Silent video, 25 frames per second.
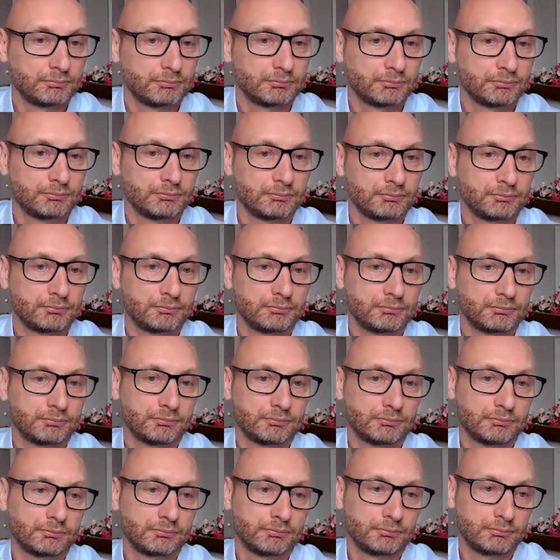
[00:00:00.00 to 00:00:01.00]

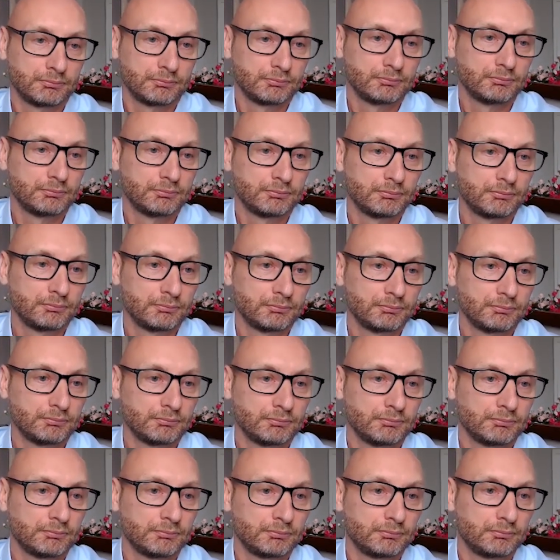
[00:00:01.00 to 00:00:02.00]

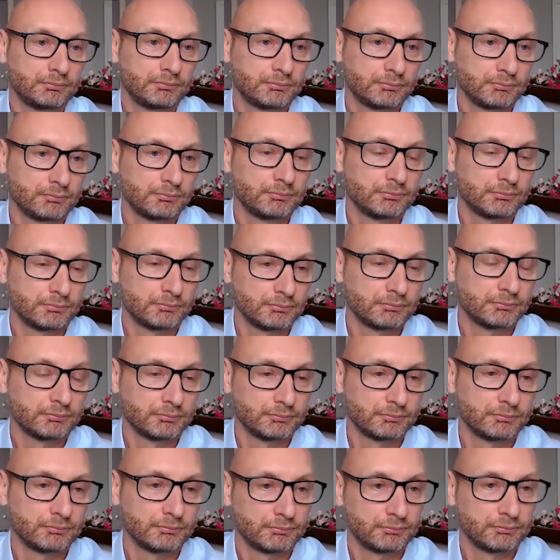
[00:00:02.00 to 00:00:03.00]

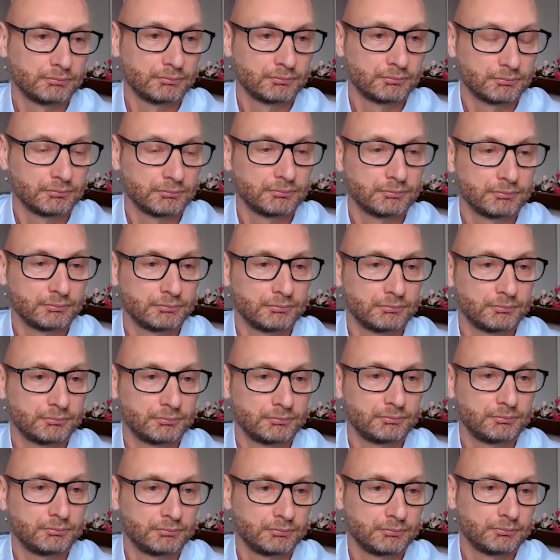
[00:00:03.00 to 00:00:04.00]

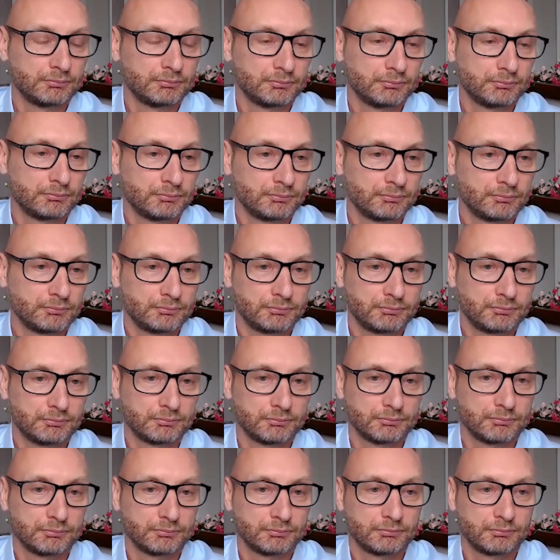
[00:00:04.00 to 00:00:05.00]

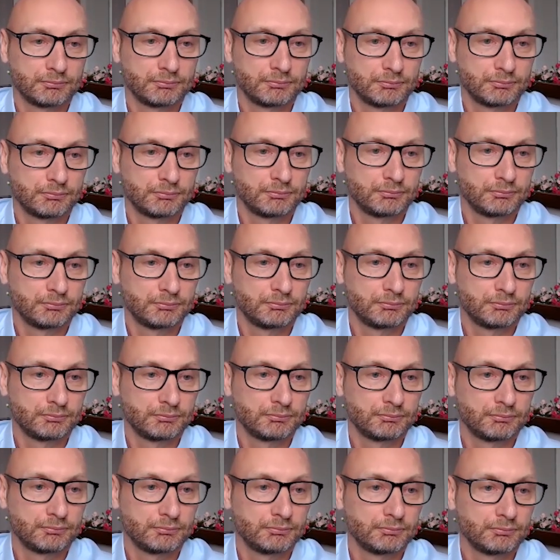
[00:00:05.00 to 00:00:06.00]

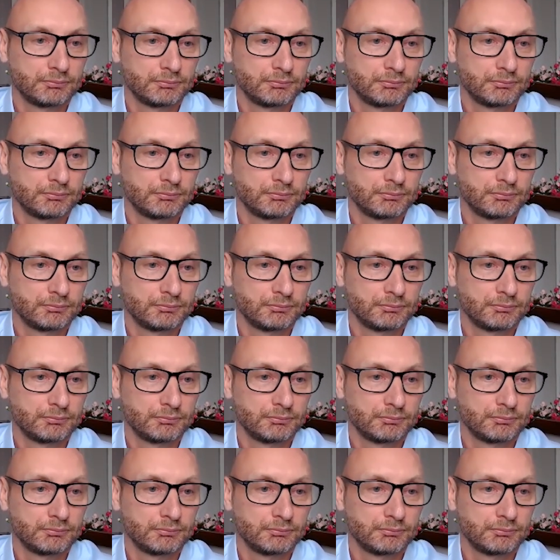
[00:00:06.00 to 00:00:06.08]
(silent)